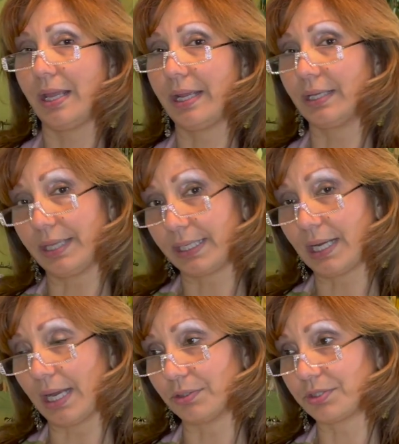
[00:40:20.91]
a lake
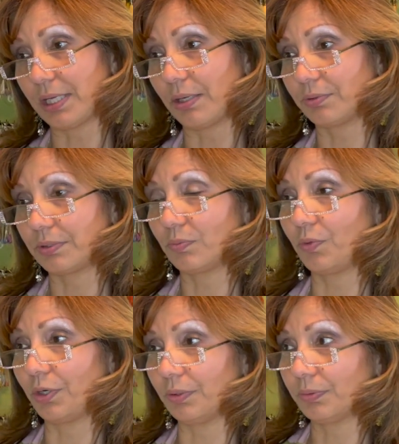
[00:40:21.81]
house out
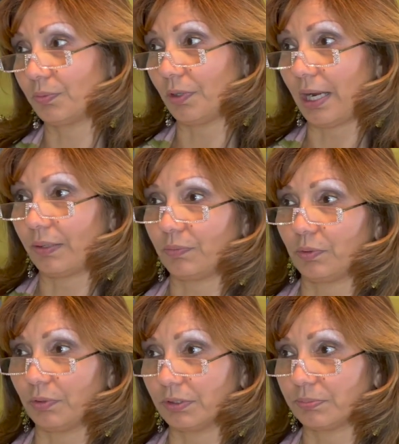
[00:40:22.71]
where
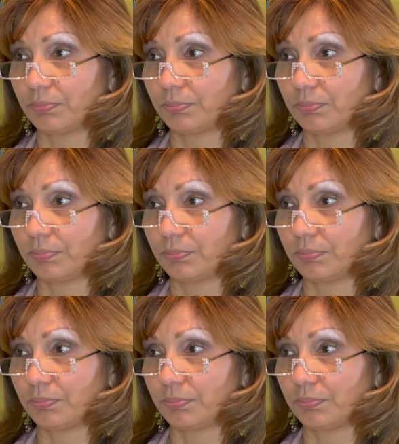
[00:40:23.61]
we're